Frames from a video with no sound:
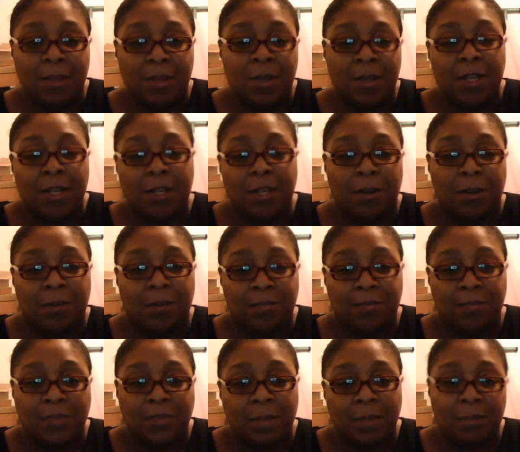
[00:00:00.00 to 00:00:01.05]
you know,
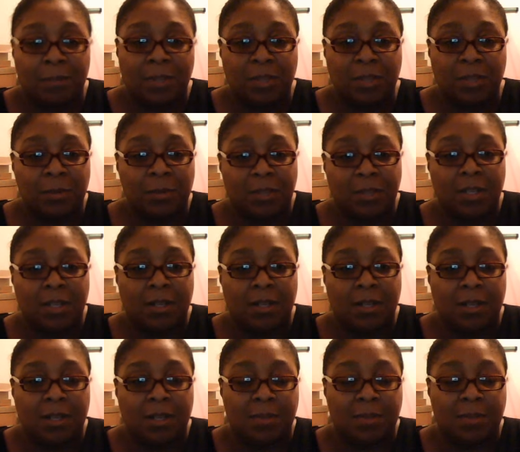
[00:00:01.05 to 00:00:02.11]
threw it in
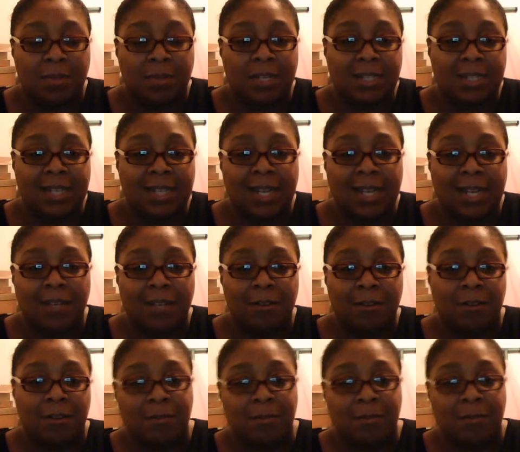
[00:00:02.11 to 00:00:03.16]
the
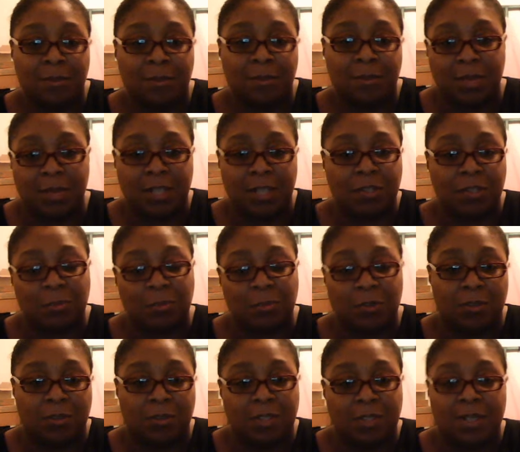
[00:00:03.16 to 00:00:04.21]
container and
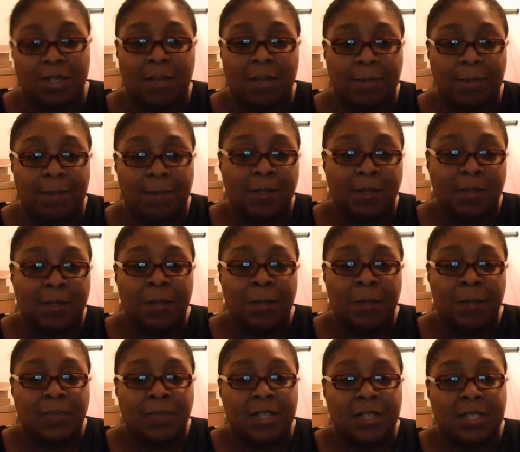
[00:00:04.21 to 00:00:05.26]
swirled it up and
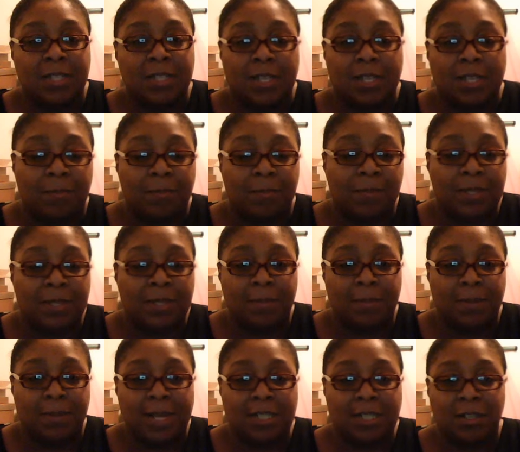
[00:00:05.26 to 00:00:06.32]
stuck a piece of
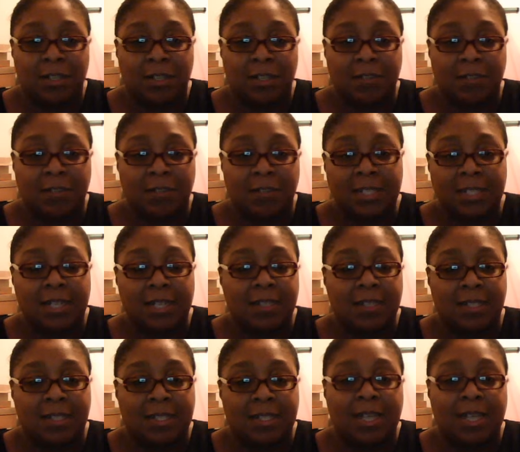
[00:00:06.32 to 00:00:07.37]
plastic over it and set it
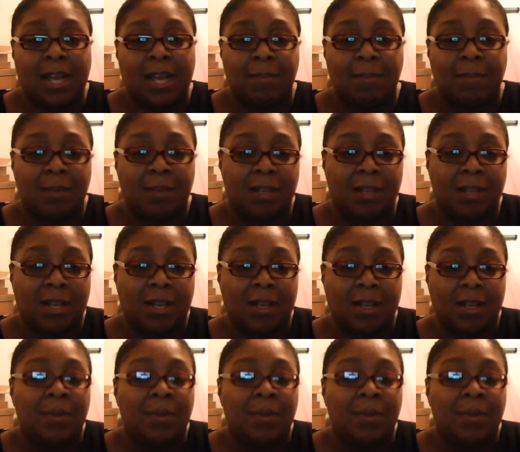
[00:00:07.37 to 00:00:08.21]
to the side. But